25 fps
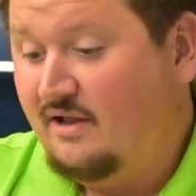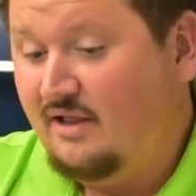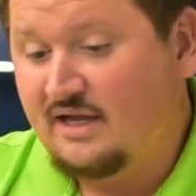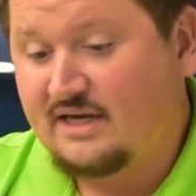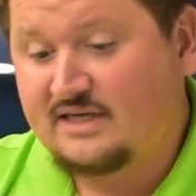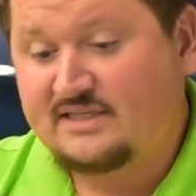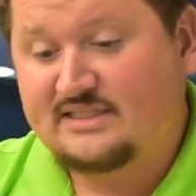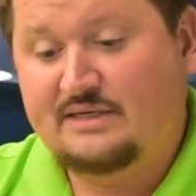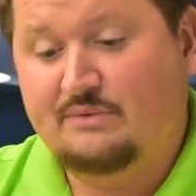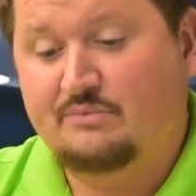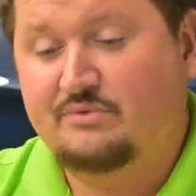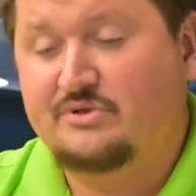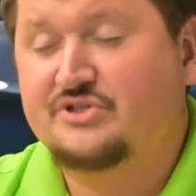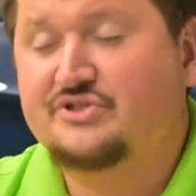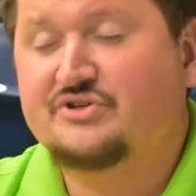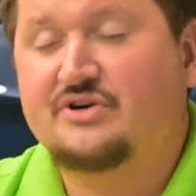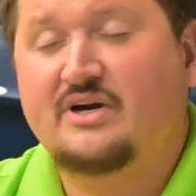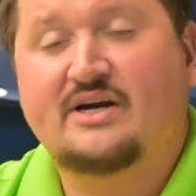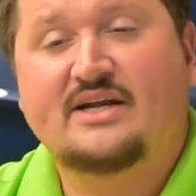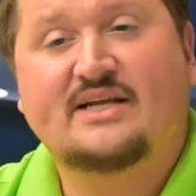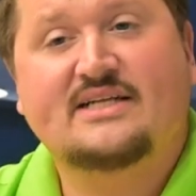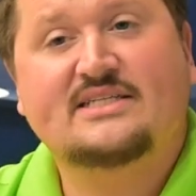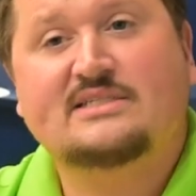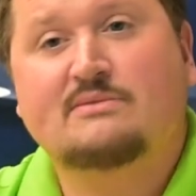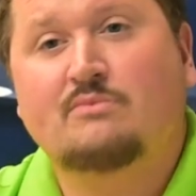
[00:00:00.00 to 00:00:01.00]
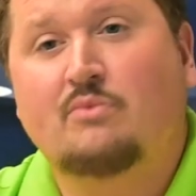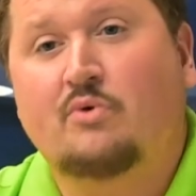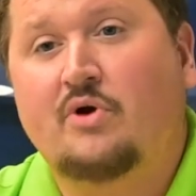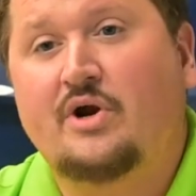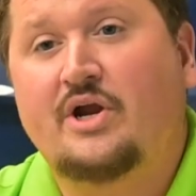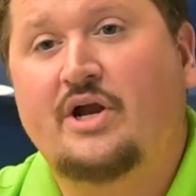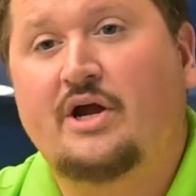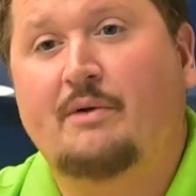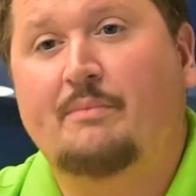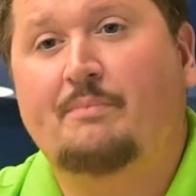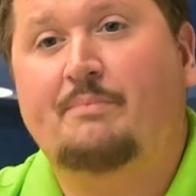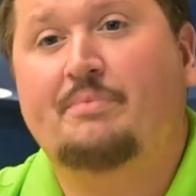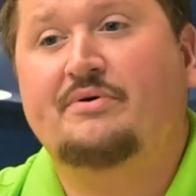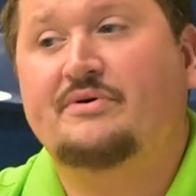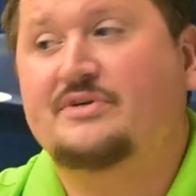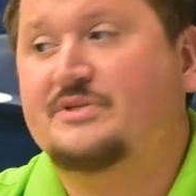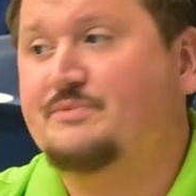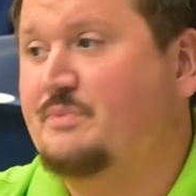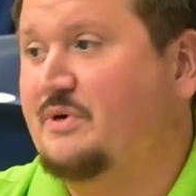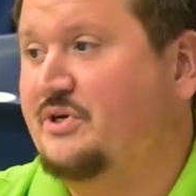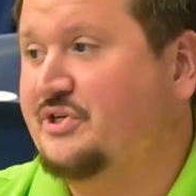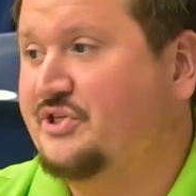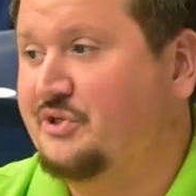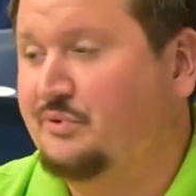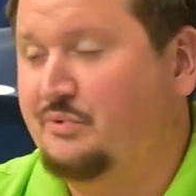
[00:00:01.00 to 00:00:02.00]
Like I said, we're just trying to get some more help,
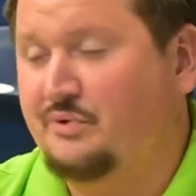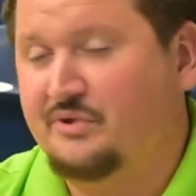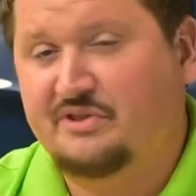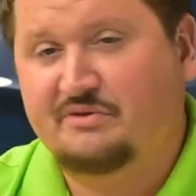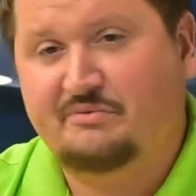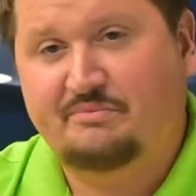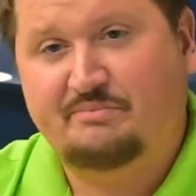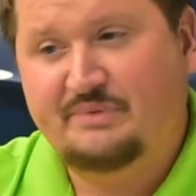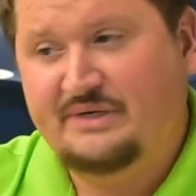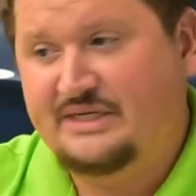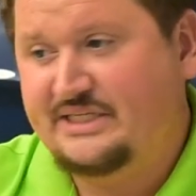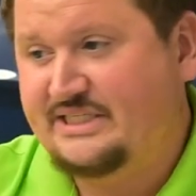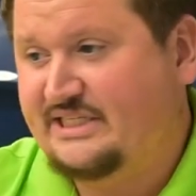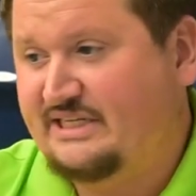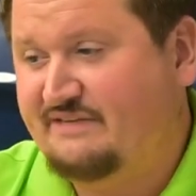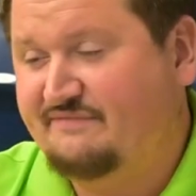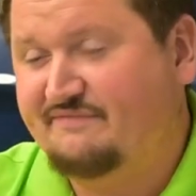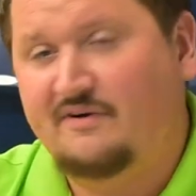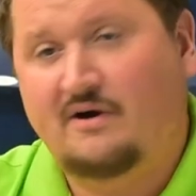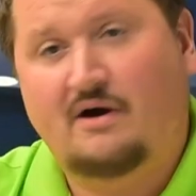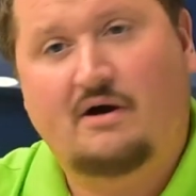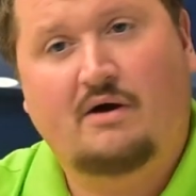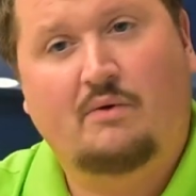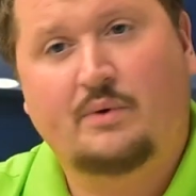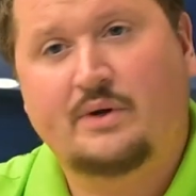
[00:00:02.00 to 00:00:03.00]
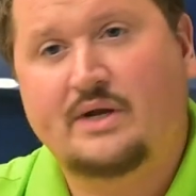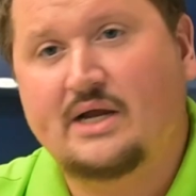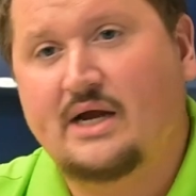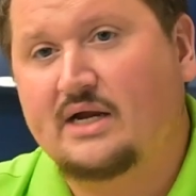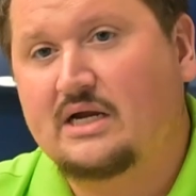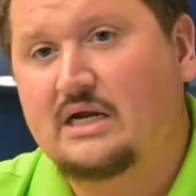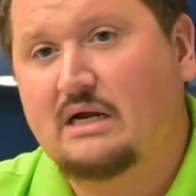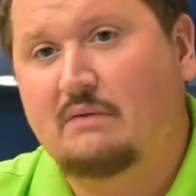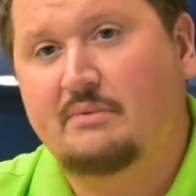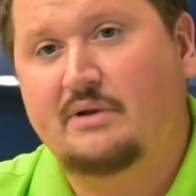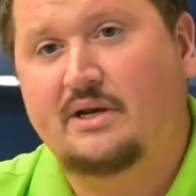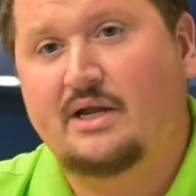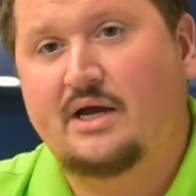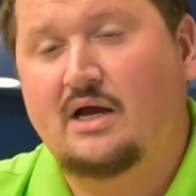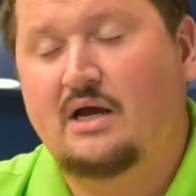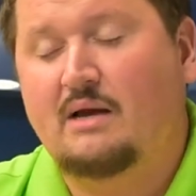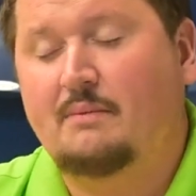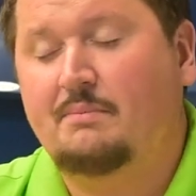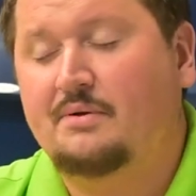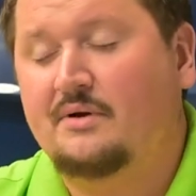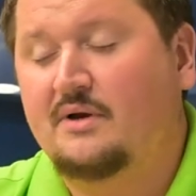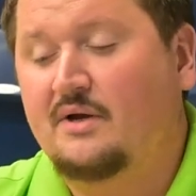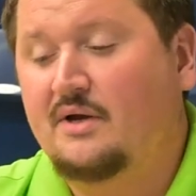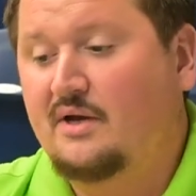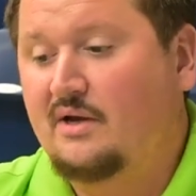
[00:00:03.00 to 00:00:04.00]
especially with the busy fall we got coming
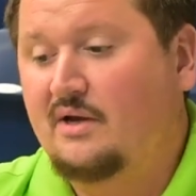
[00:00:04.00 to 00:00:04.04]
up.